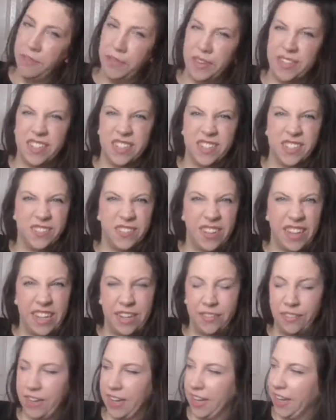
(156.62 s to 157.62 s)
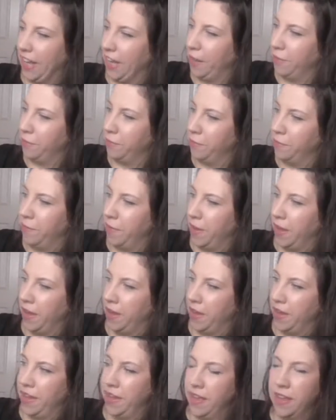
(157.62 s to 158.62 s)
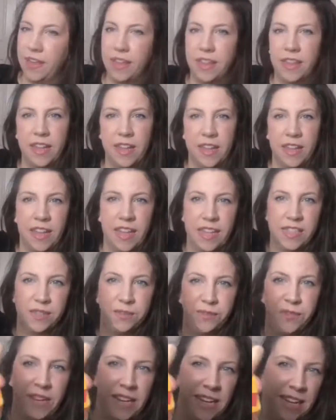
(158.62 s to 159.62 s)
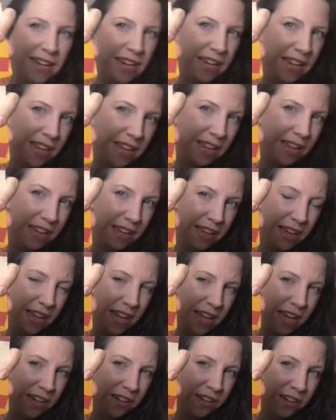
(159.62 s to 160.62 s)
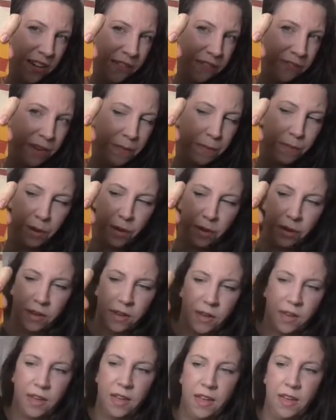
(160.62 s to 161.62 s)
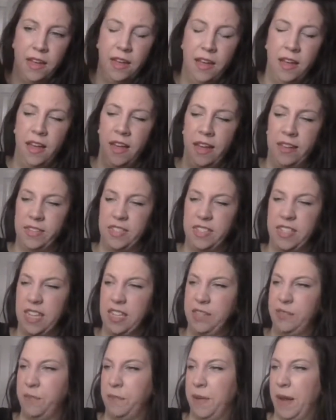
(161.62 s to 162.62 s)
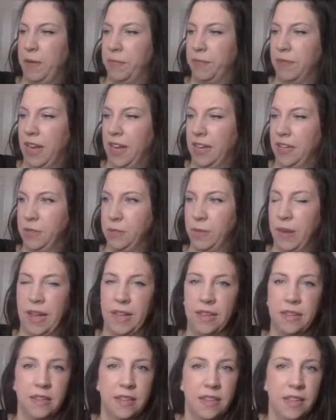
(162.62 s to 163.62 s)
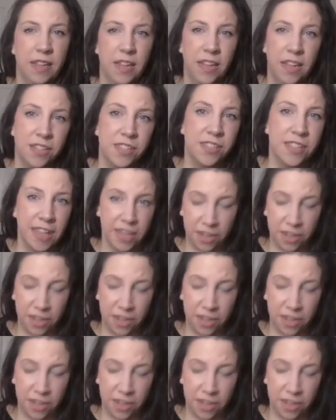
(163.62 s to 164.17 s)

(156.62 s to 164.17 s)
which is really, really cute. But the, it's really a lovely book. This is from Poundland as well. So